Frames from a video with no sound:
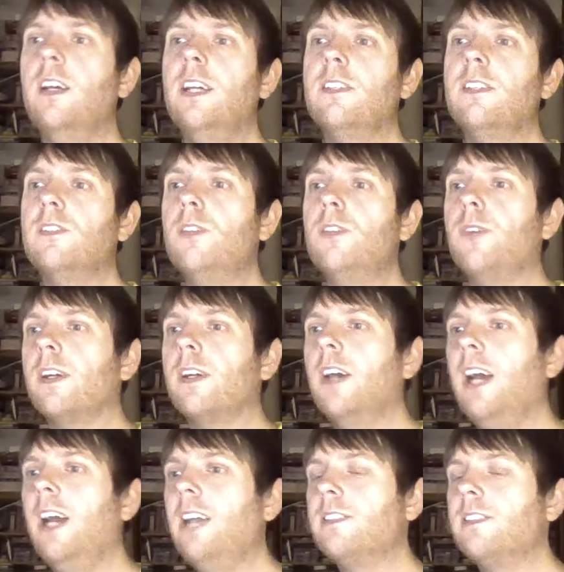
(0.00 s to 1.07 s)
Is it Suffolk,
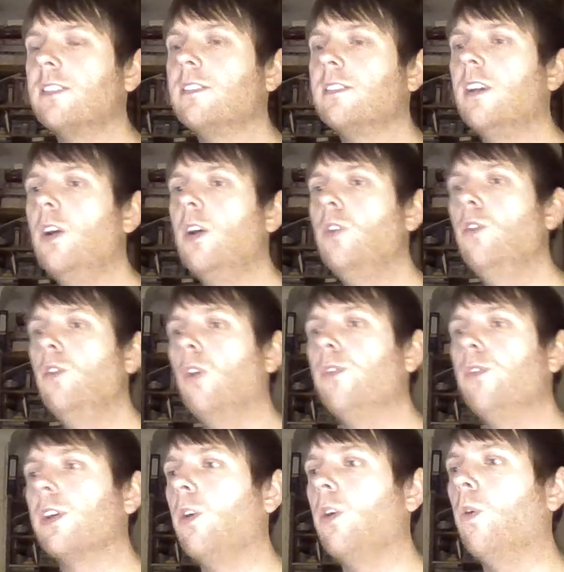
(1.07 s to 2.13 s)
Essex,
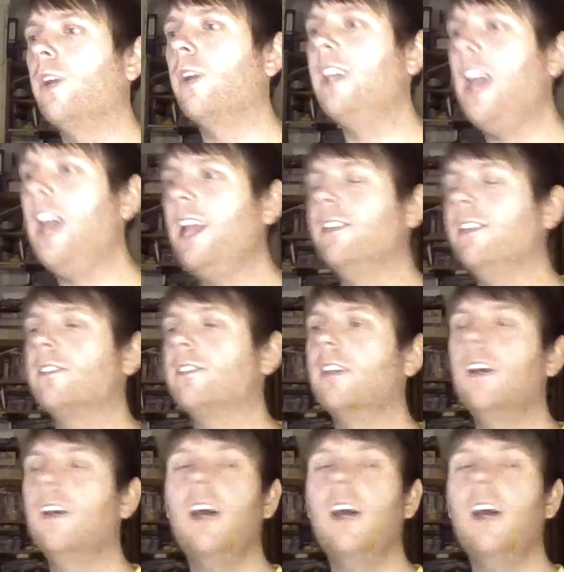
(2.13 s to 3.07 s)
Norfolk, or Kent?